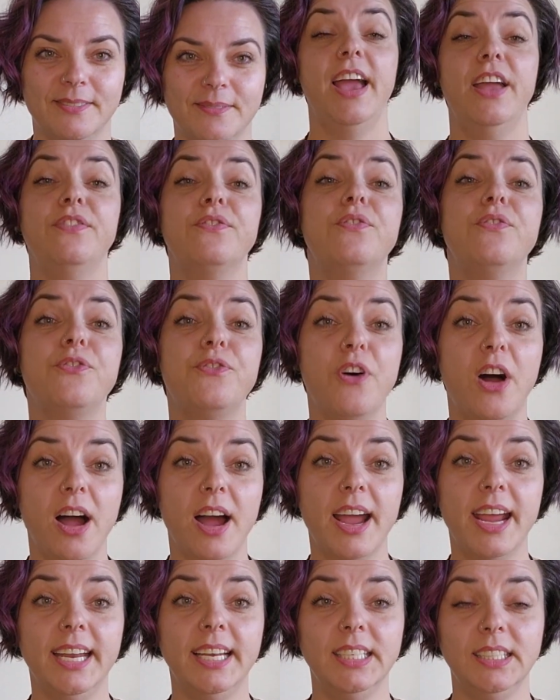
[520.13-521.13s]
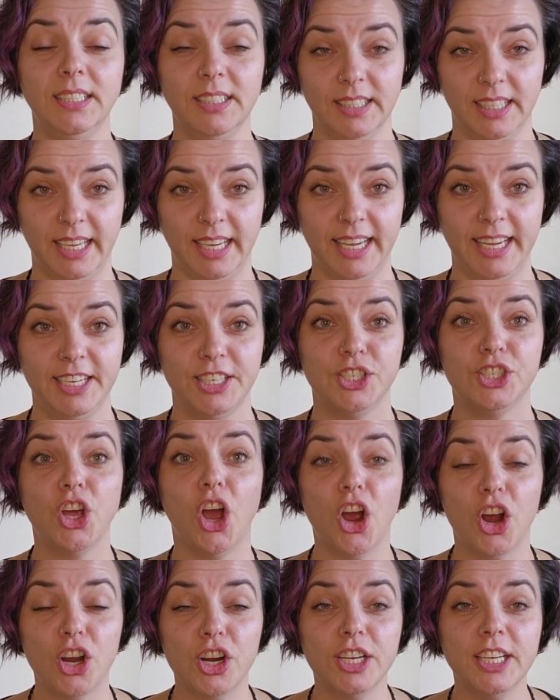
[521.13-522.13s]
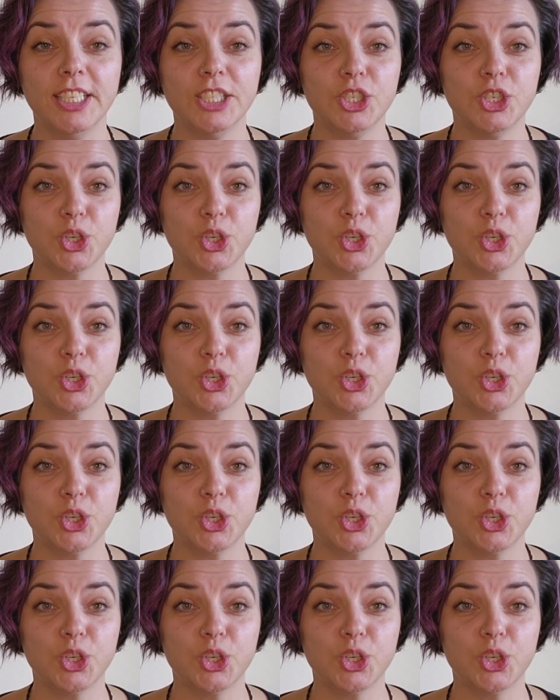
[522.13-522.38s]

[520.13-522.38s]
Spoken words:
And finally, target